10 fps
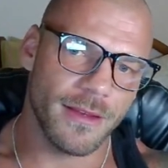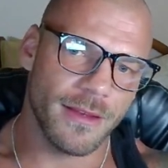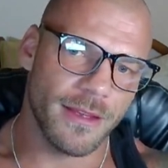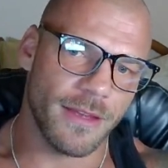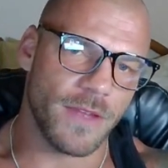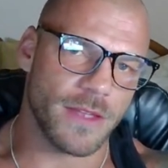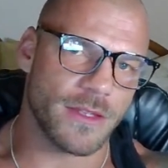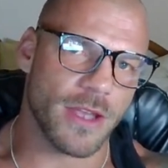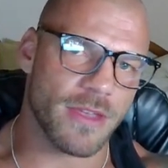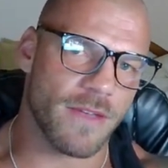If you
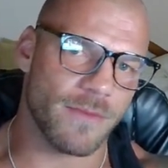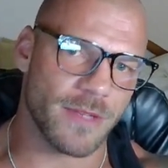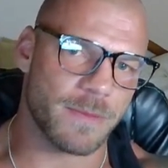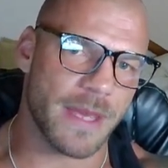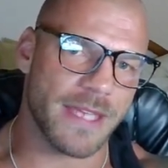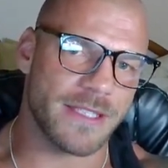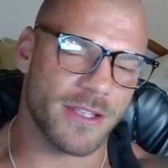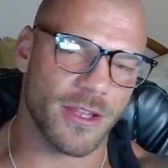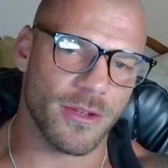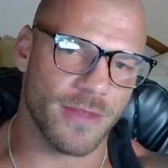don't give him the space to
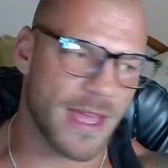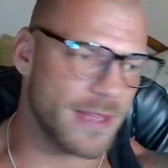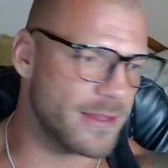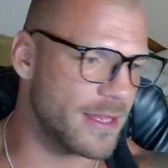do that,